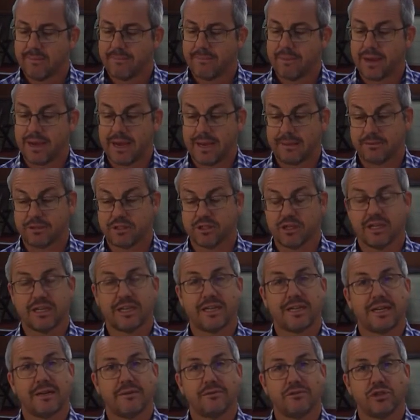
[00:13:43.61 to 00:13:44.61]
Perhaps I
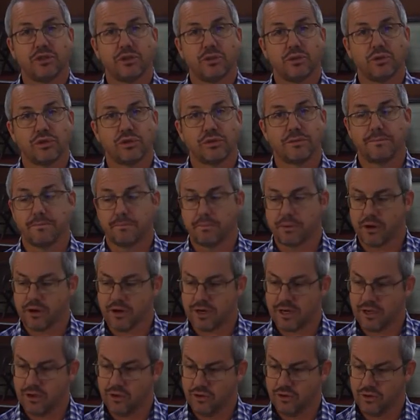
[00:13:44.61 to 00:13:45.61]
can have children
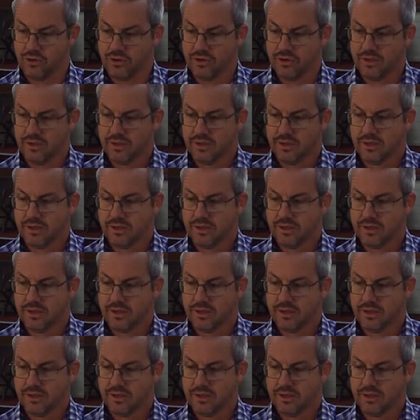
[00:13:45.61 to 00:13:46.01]
by her."